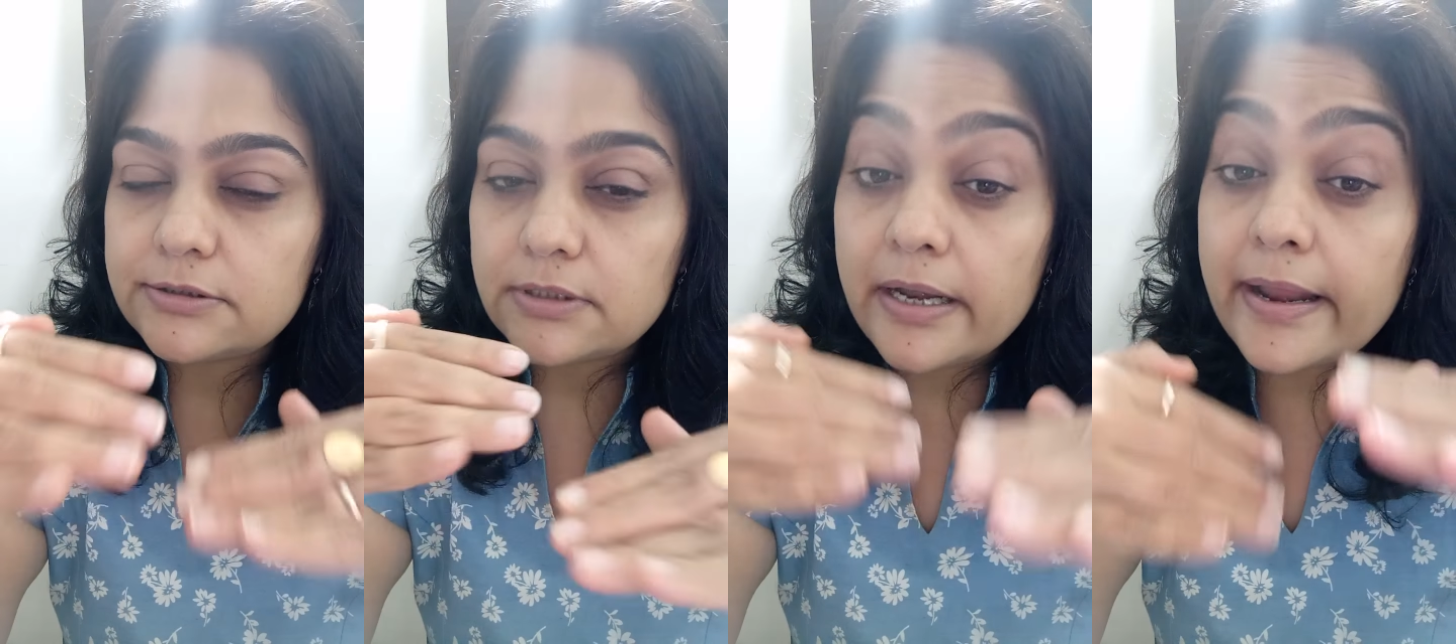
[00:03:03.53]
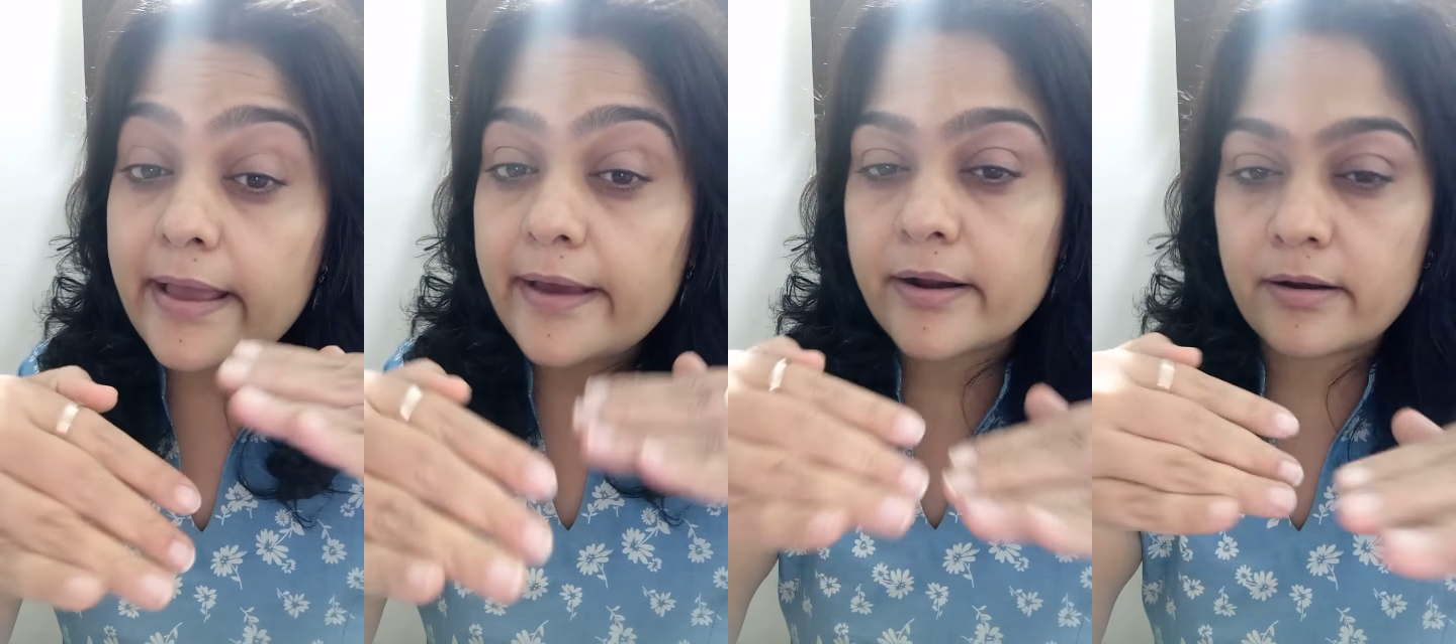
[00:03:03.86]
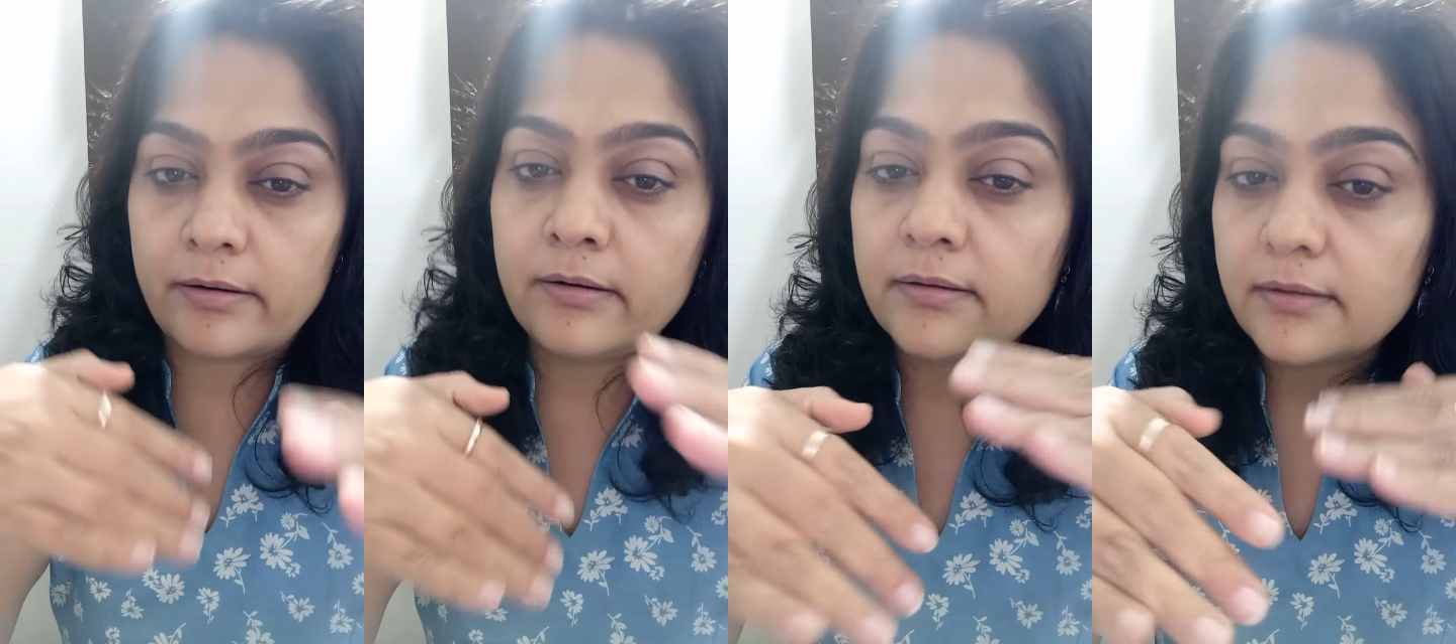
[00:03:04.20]
layer
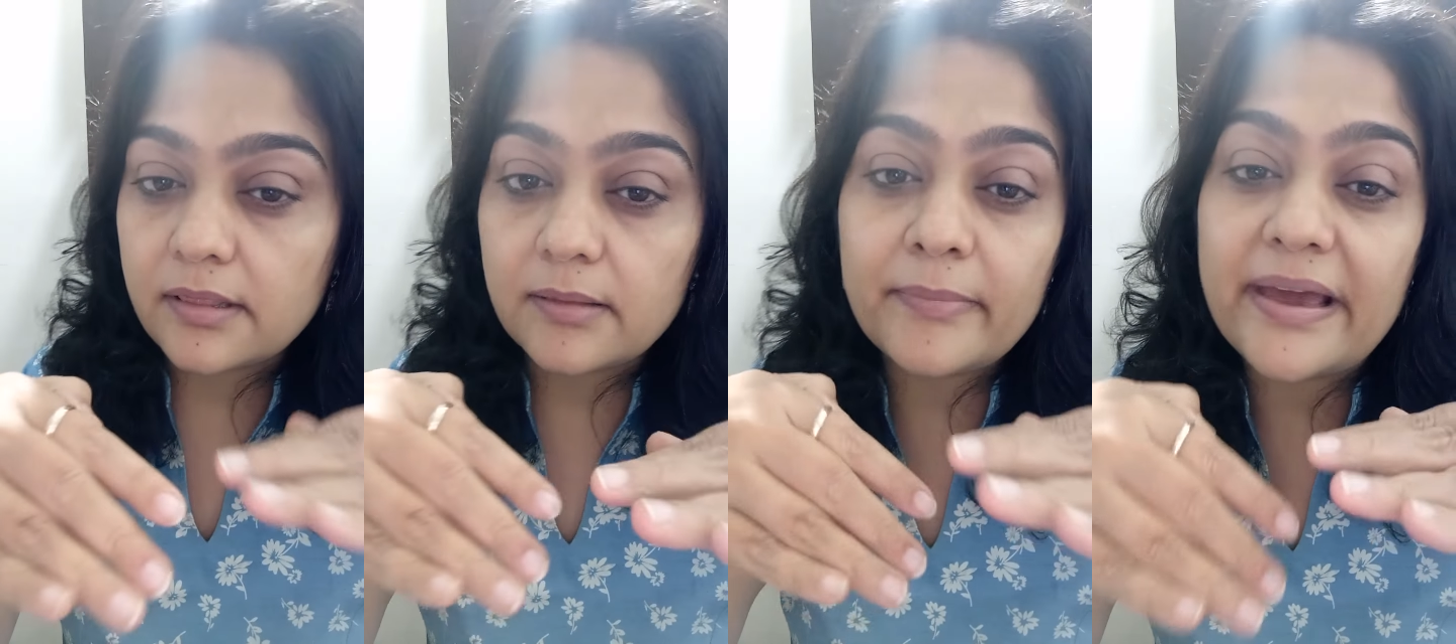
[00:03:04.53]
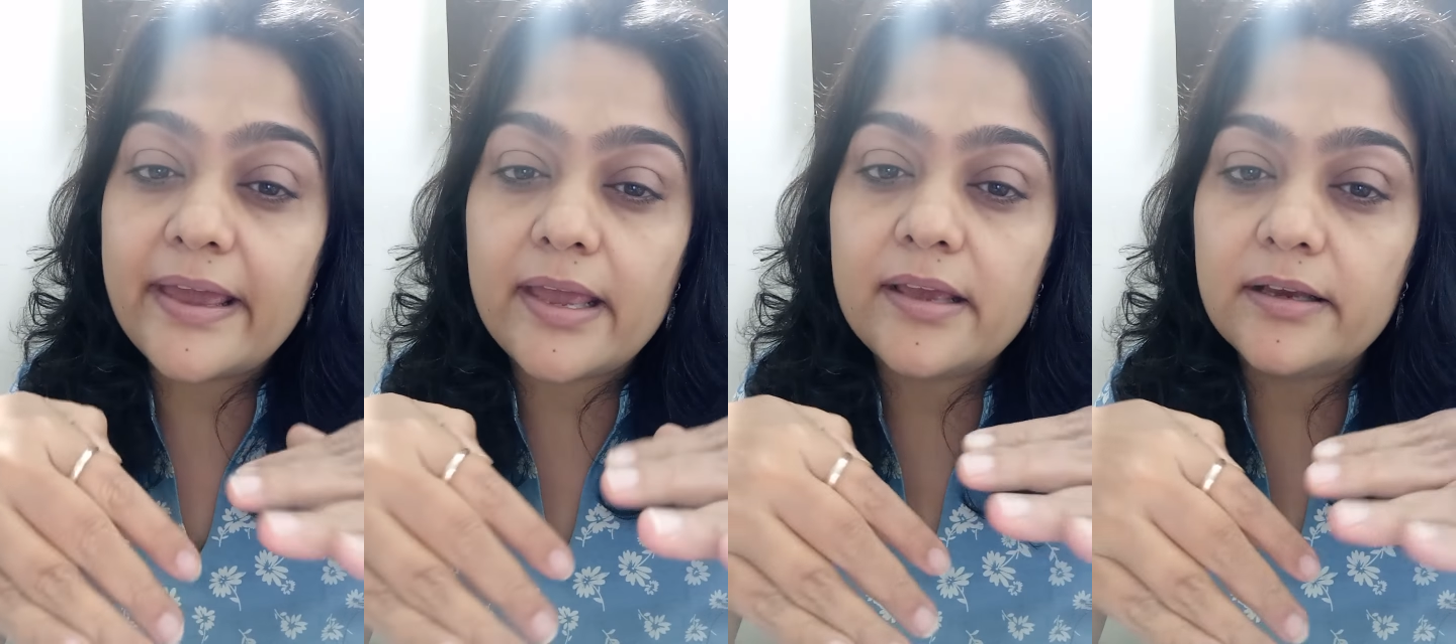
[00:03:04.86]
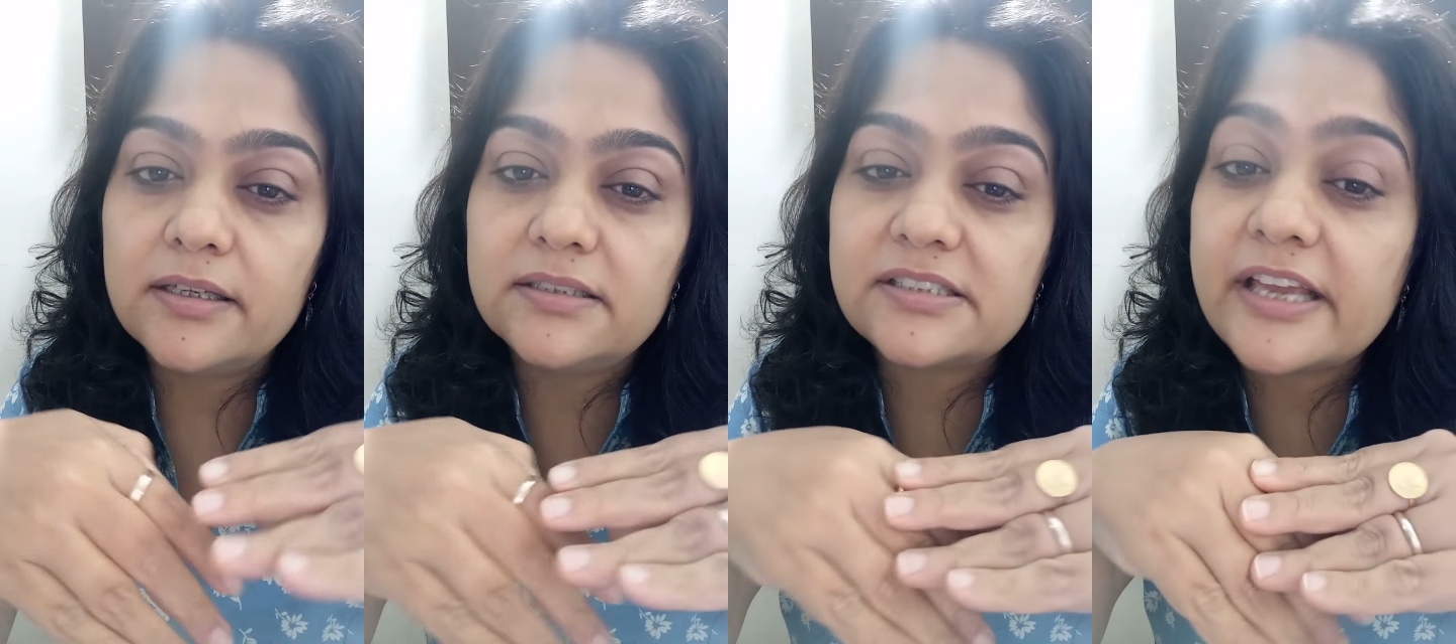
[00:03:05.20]
my
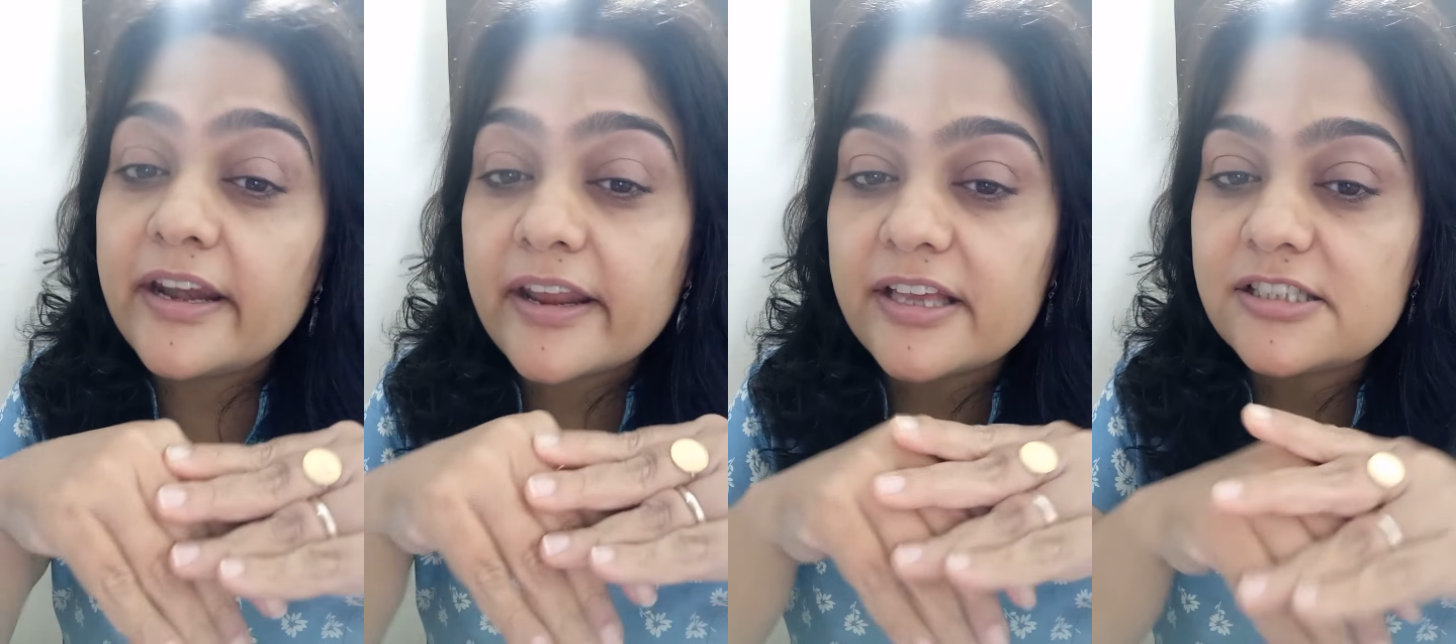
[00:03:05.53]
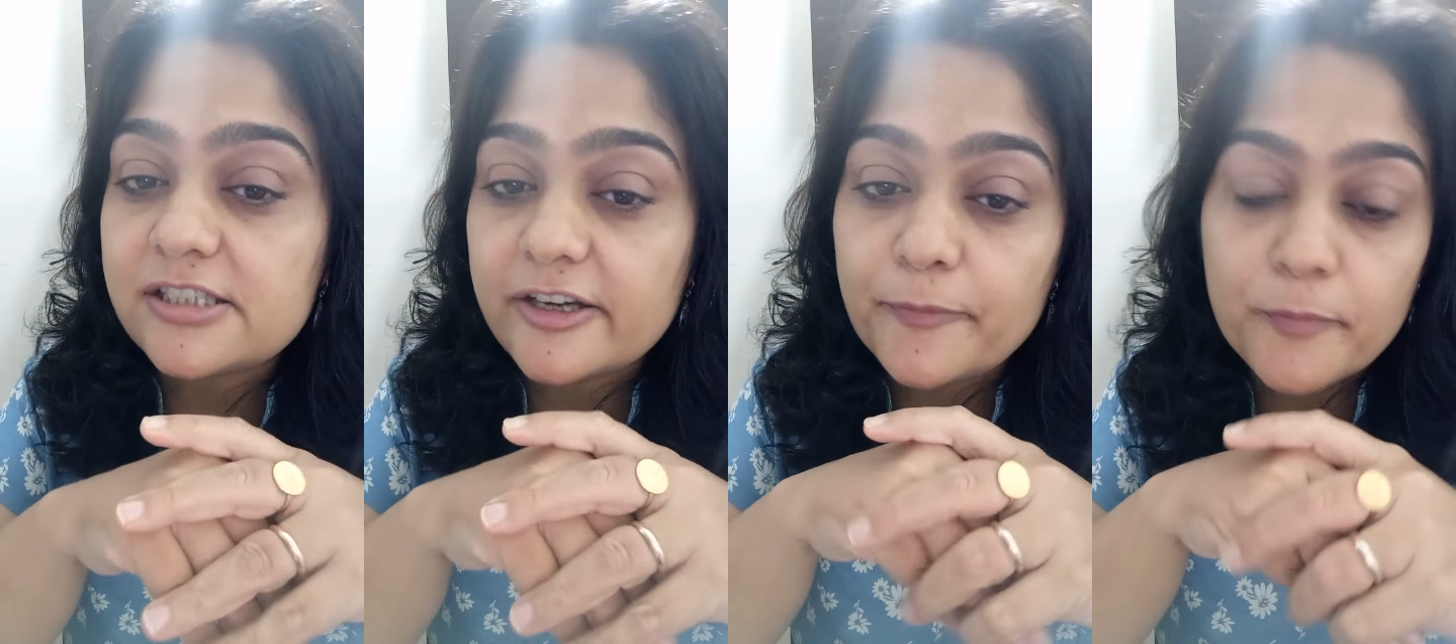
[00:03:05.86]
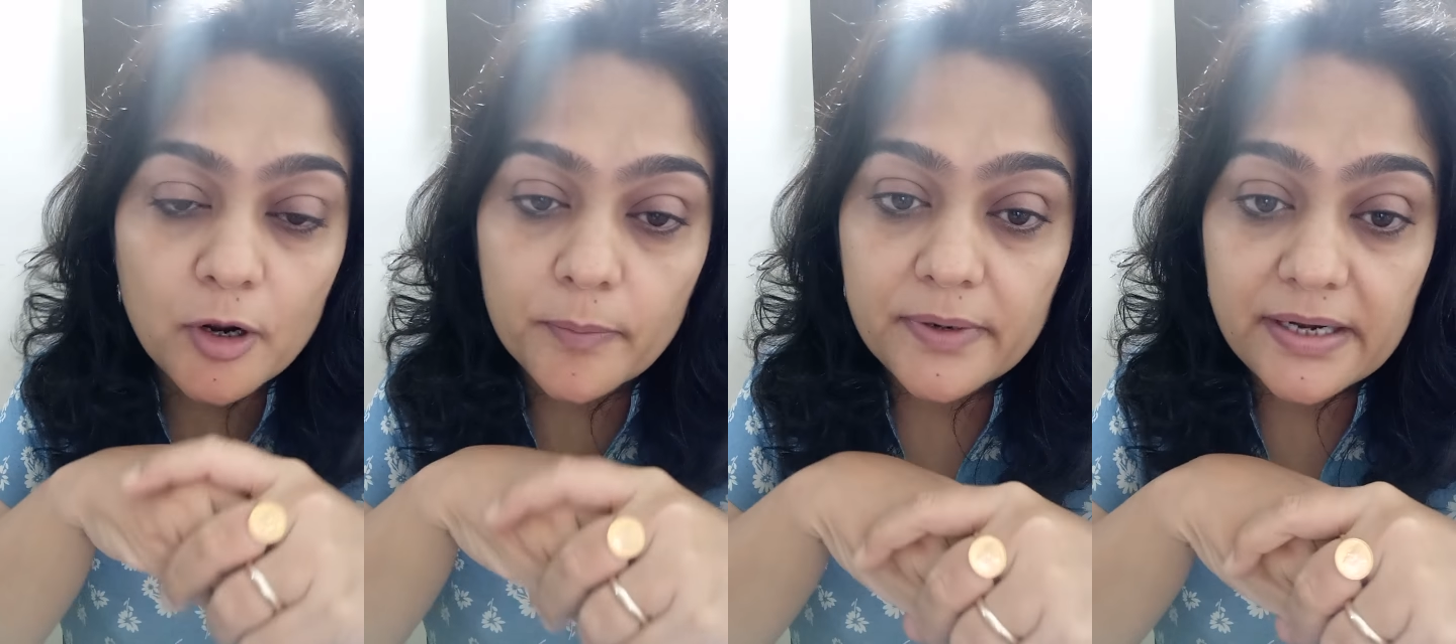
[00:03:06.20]
skincare stuff
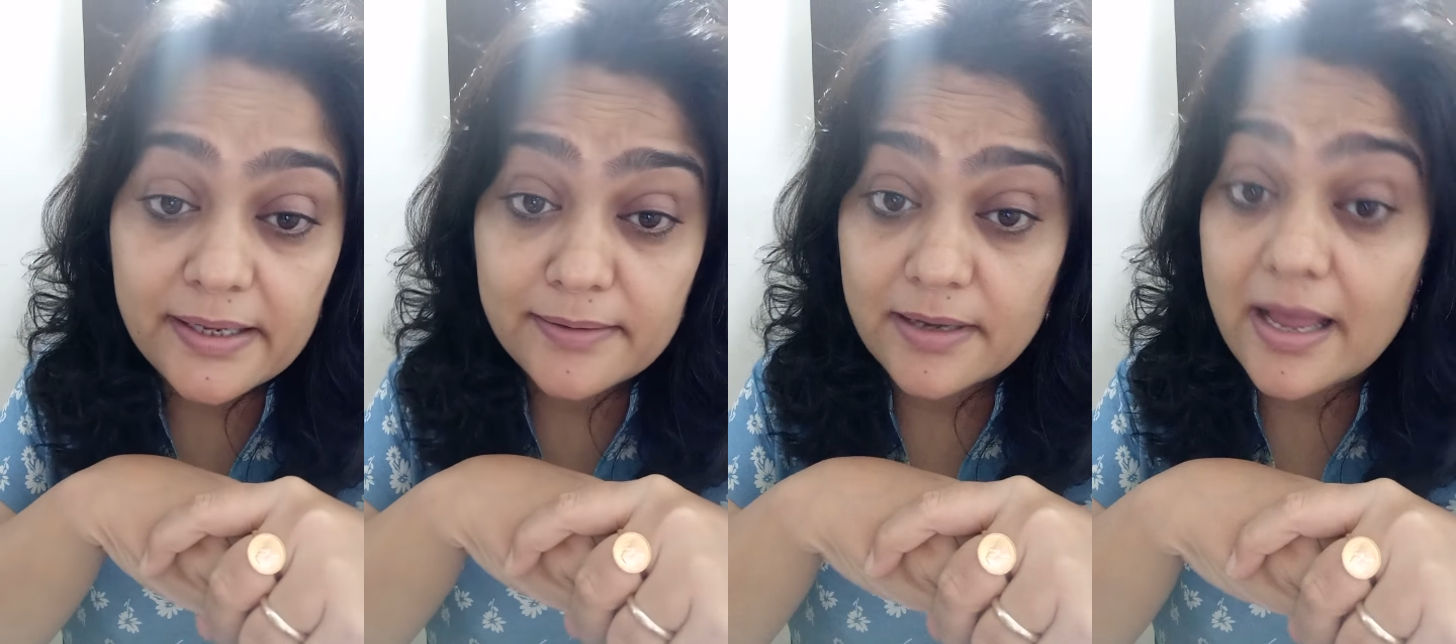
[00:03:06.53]
properly.